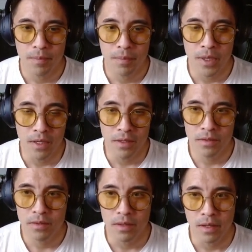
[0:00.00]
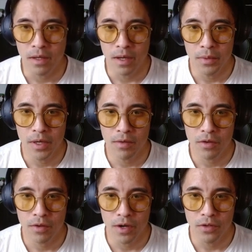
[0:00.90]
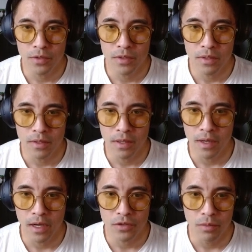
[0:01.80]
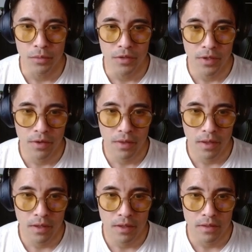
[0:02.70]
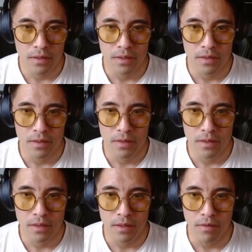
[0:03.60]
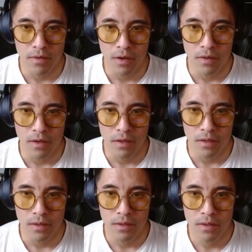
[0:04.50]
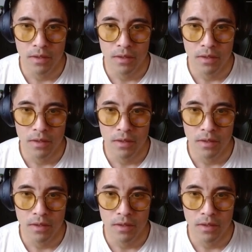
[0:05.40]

piece. Like I would never try to use this in an actual movie or anything, just because of all the little